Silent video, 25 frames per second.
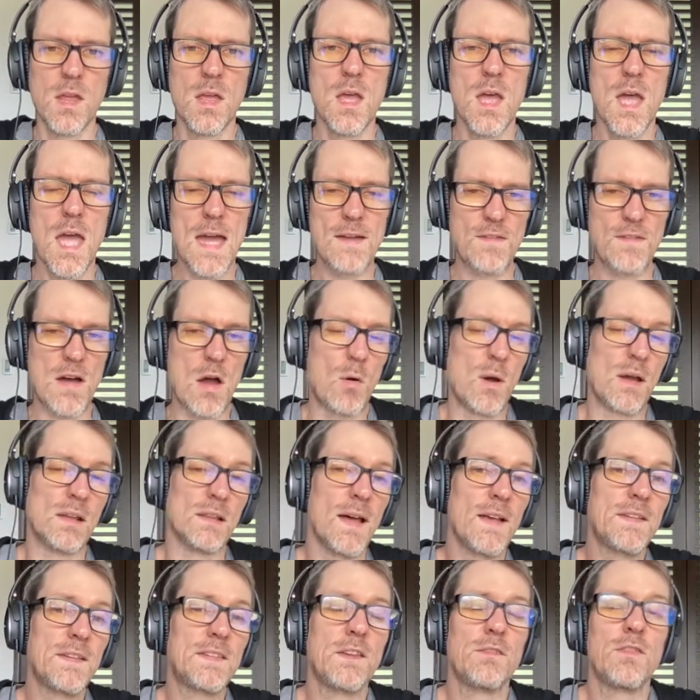If I want
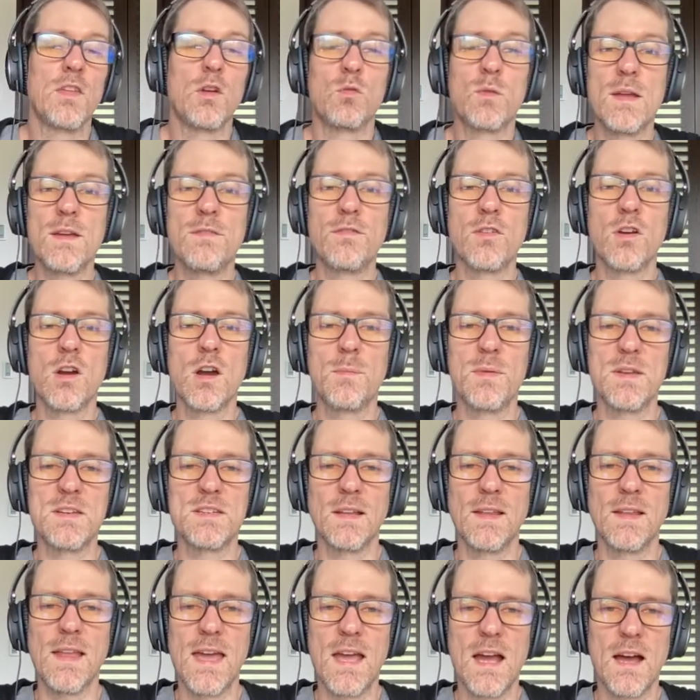less of the reverb and
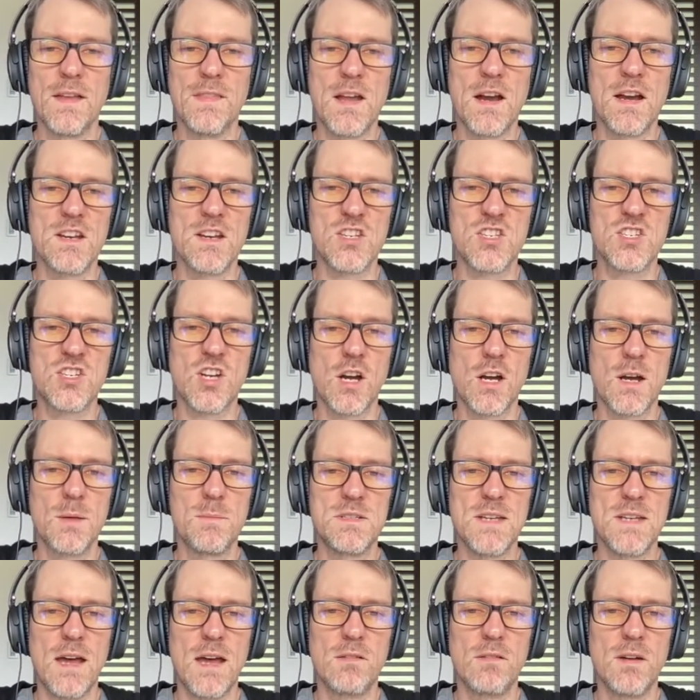delay on there, I just turn
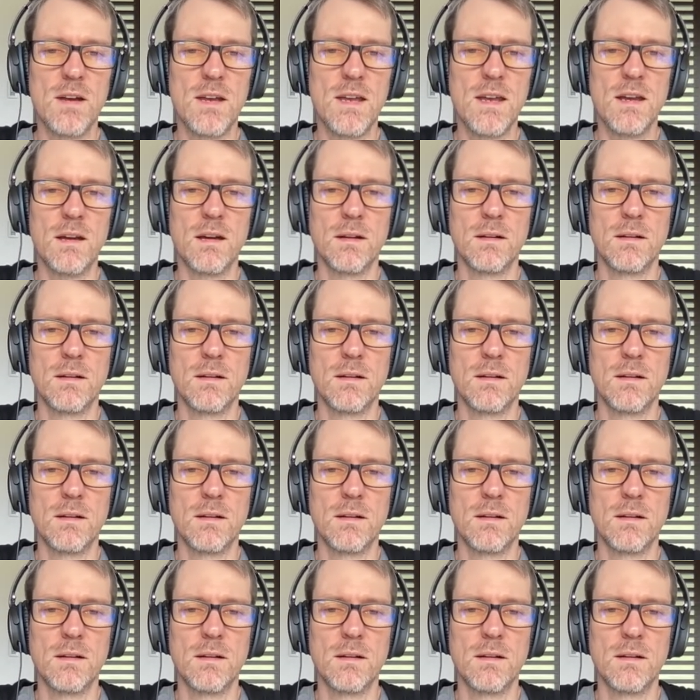them down right here.